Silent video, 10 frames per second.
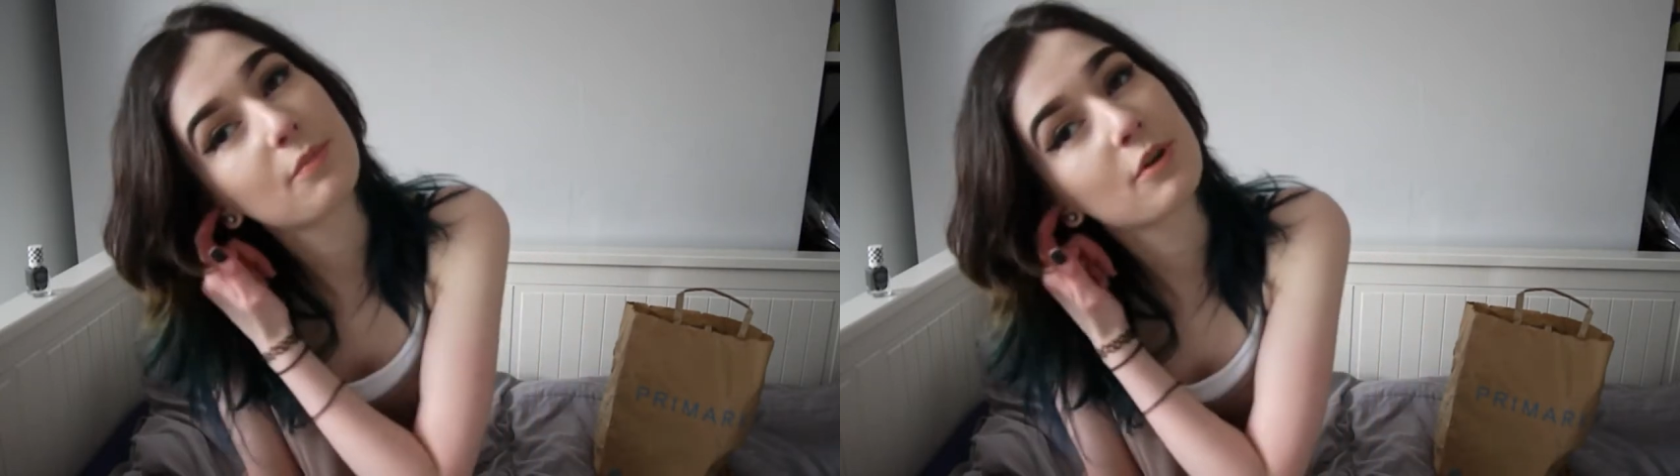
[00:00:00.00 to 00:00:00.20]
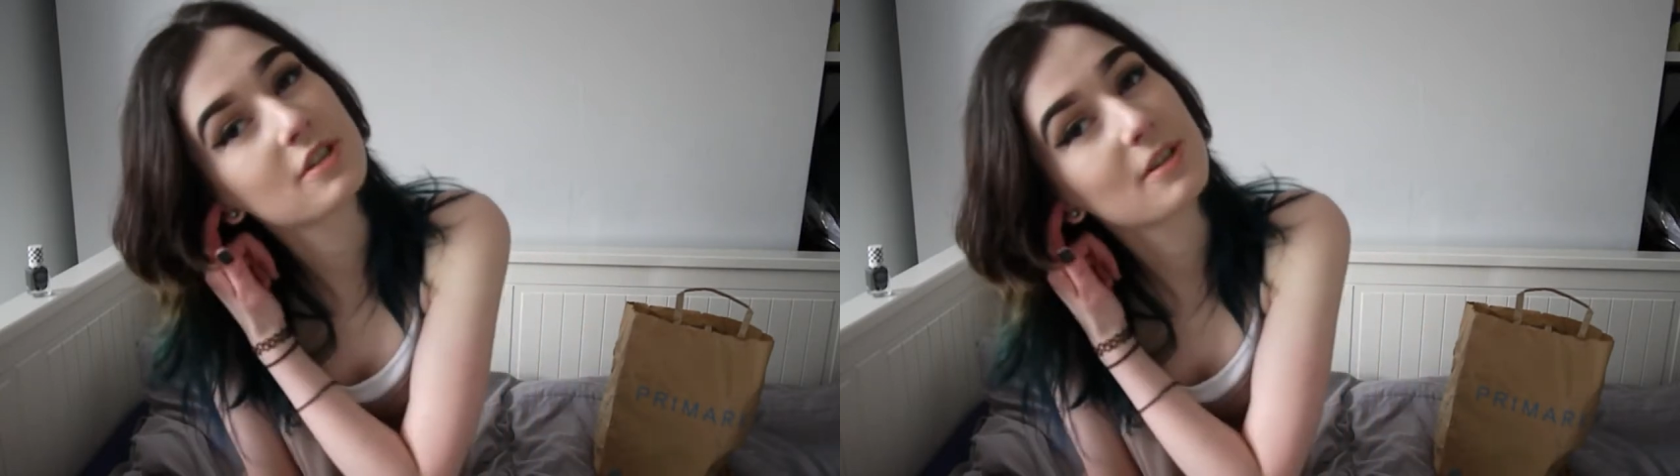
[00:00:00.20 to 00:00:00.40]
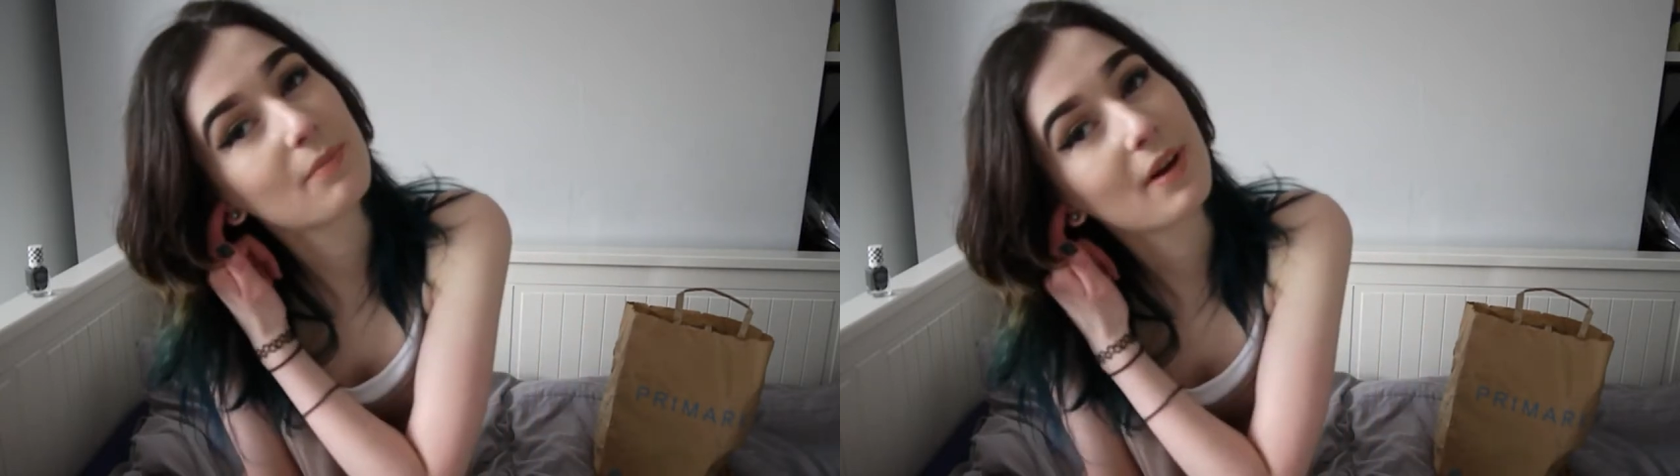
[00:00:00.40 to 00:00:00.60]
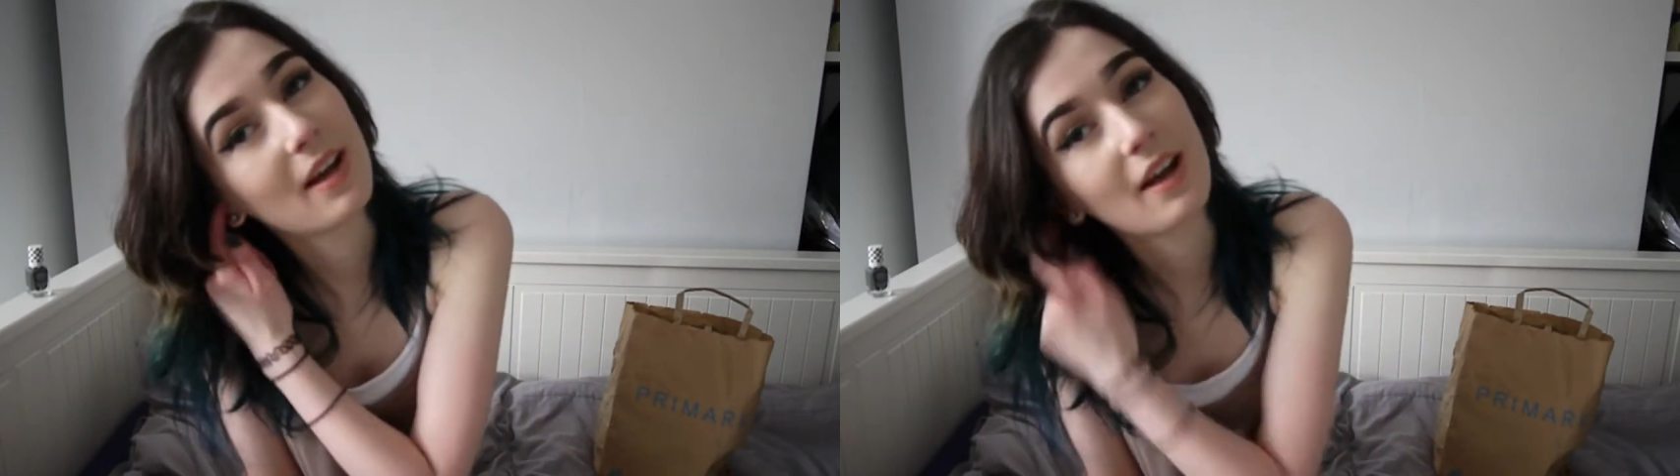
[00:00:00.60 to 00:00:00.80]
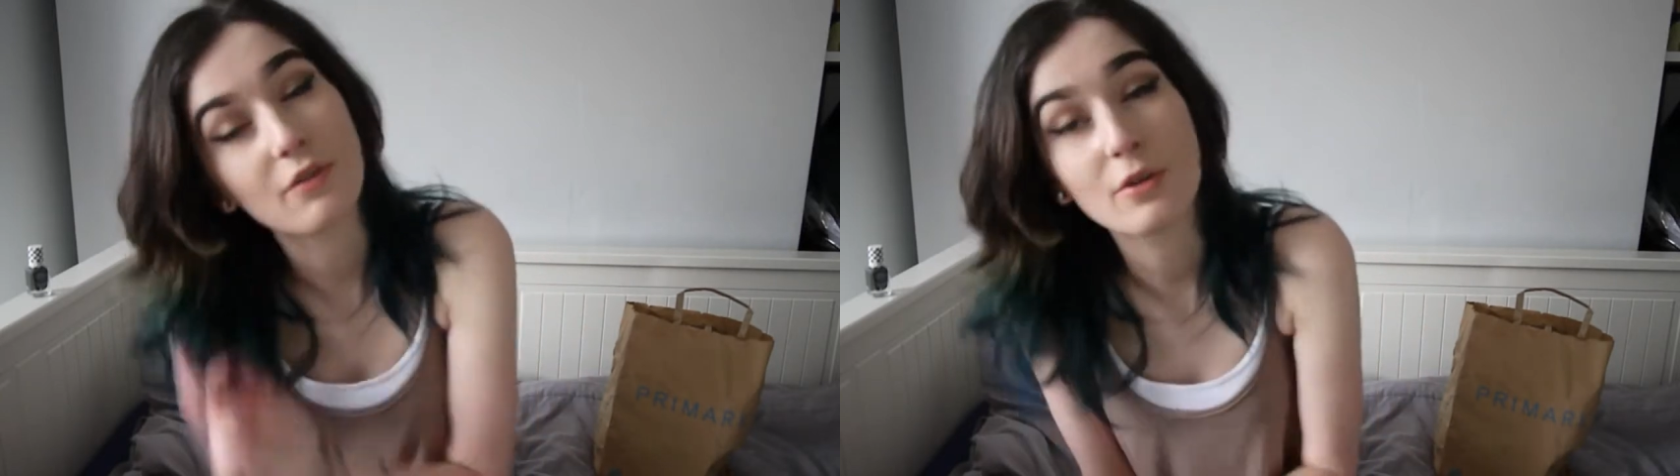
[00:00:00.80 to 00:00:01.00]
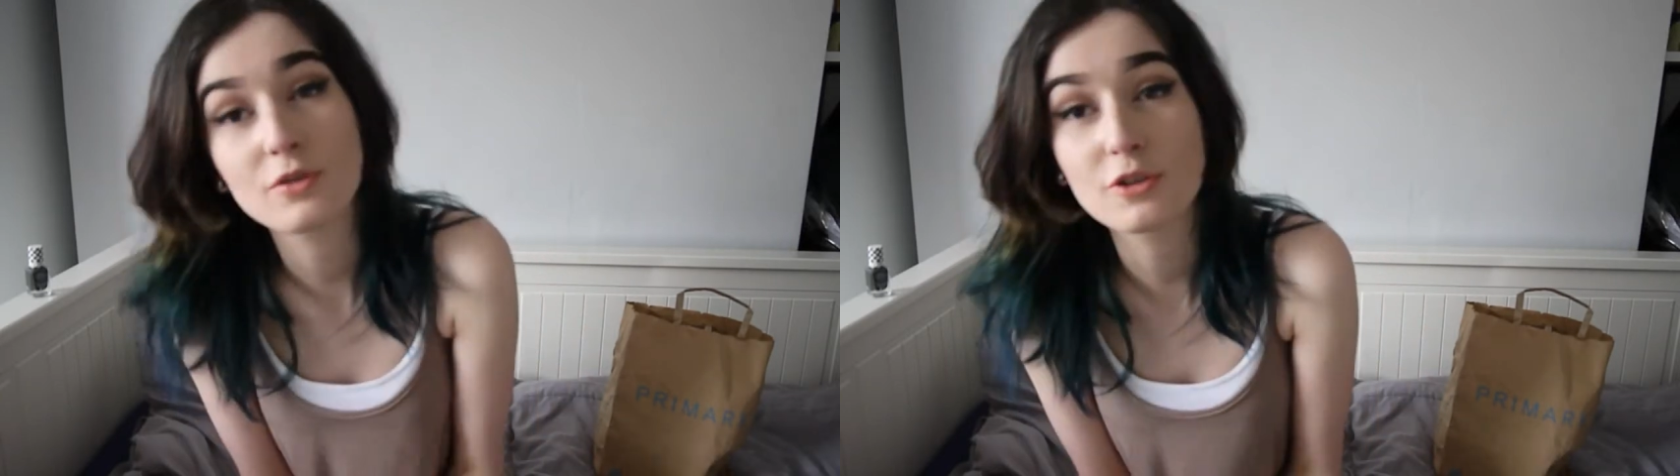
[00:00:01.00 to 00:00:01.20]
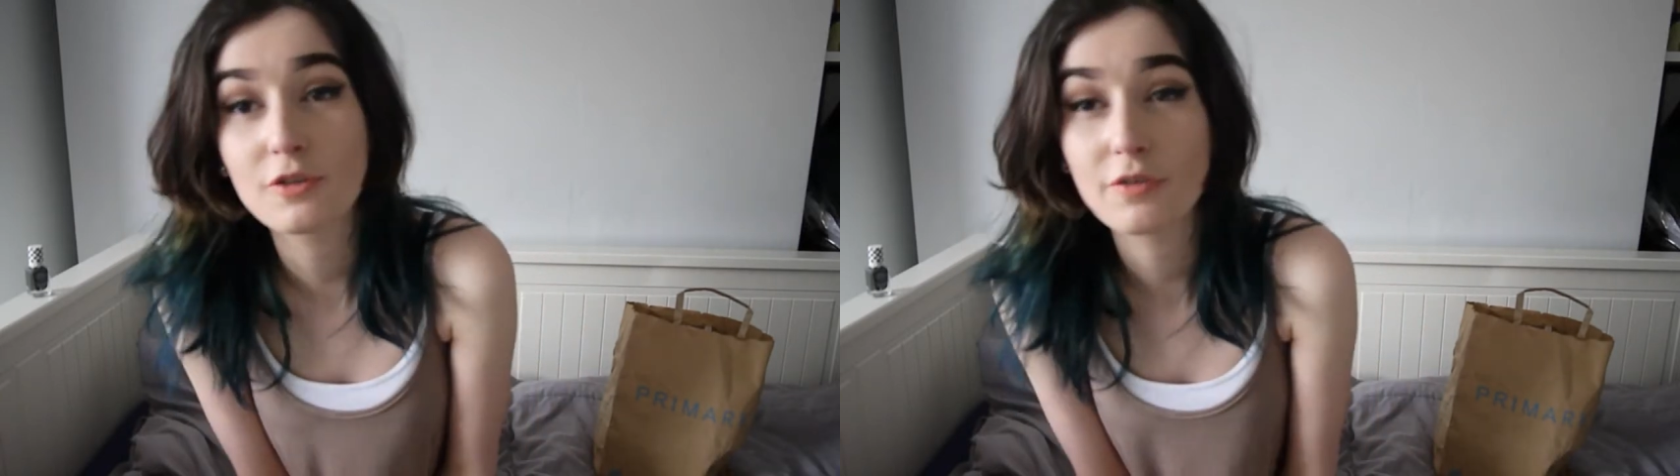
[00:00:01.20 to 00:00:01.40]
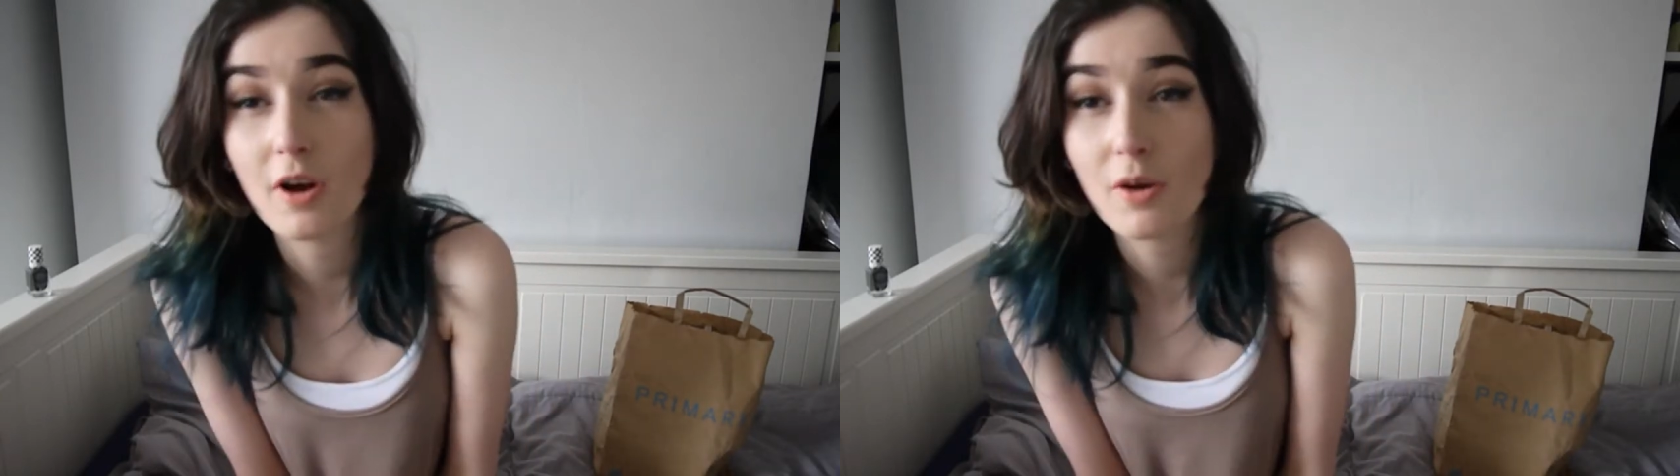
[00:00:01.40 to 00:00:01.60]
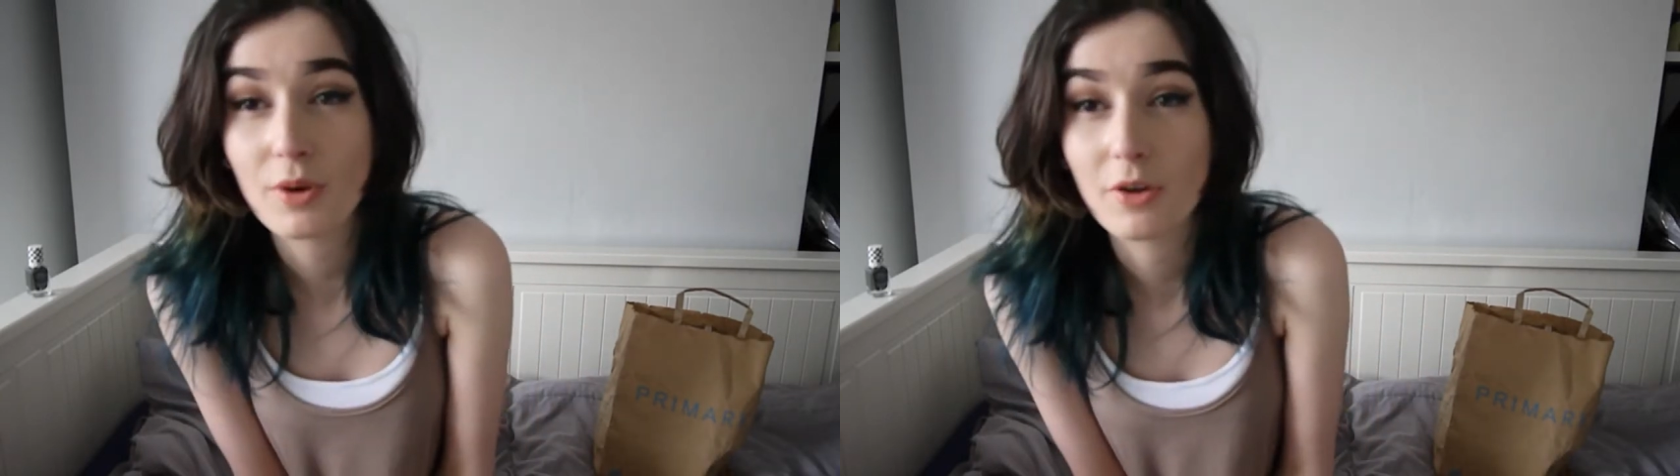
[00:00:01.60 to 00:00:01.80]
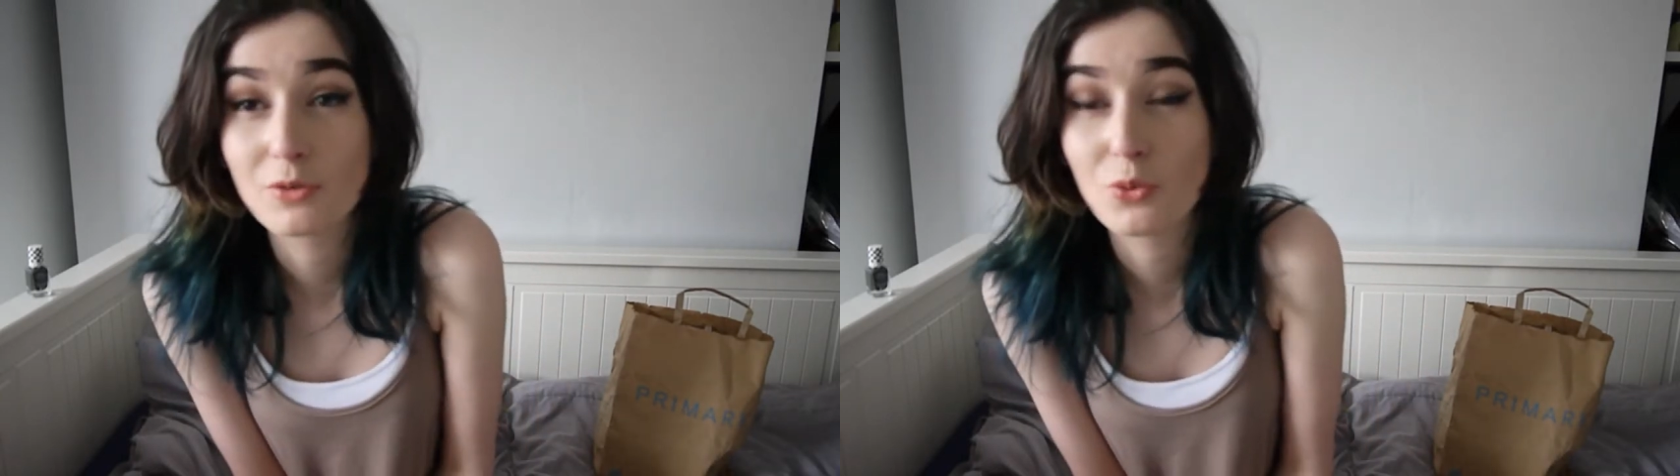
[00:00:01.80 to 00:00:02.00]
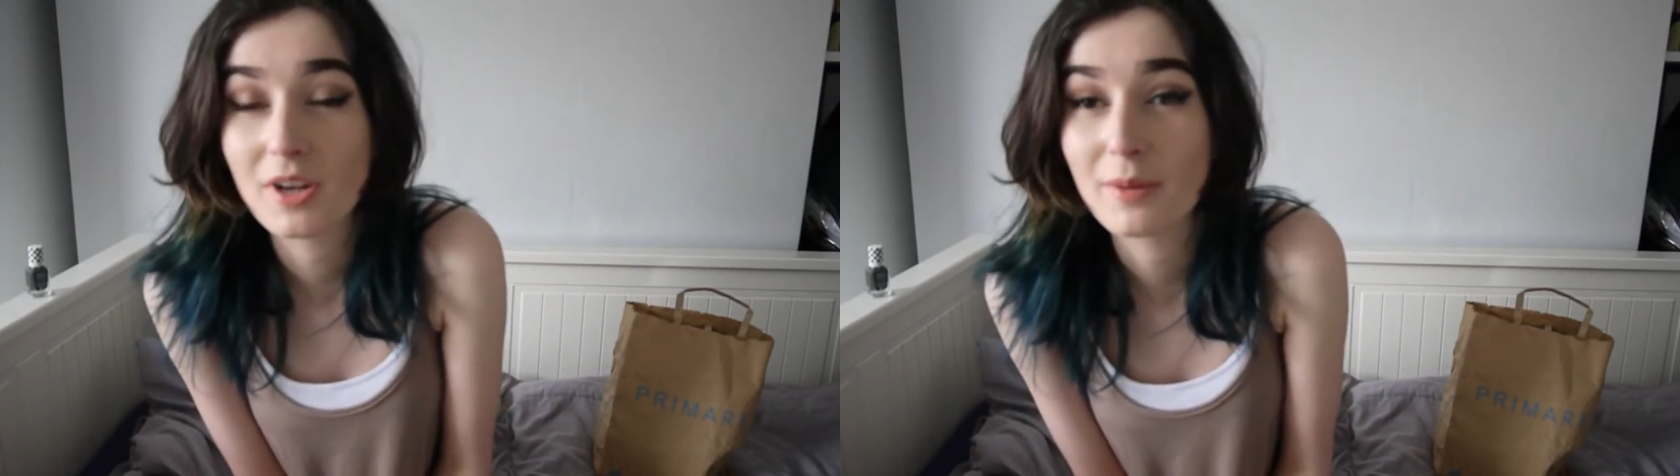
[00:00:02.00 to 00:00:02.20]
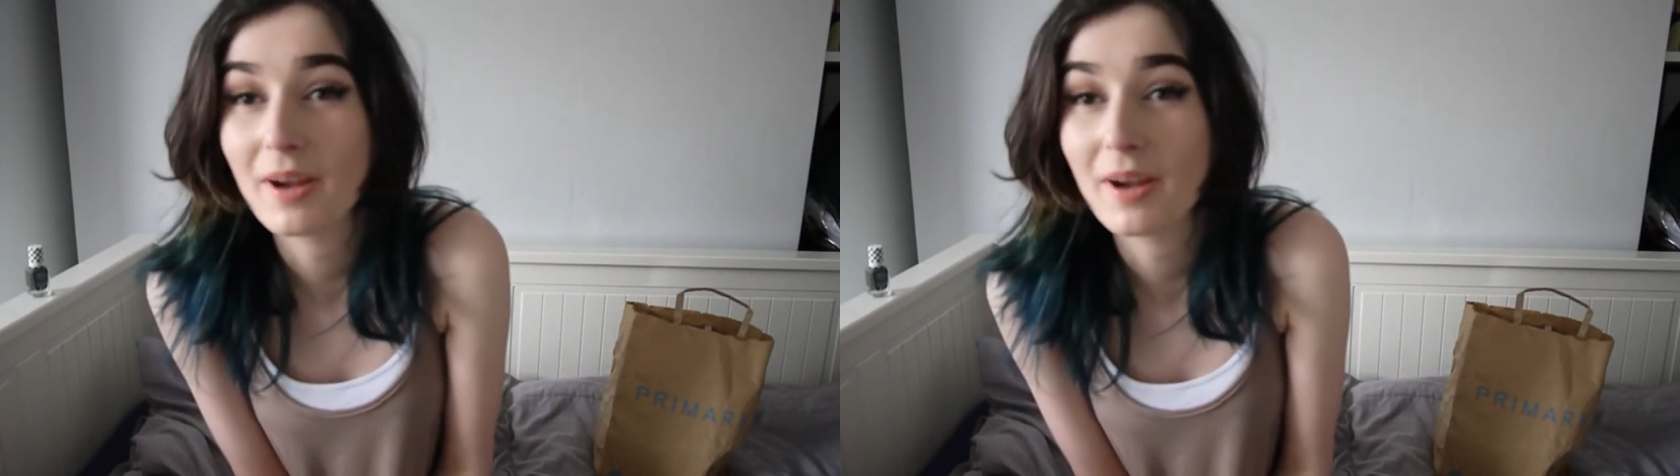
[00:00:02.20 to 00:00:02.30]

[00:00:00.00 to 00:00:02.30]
pushed in my headphones too far when I was walking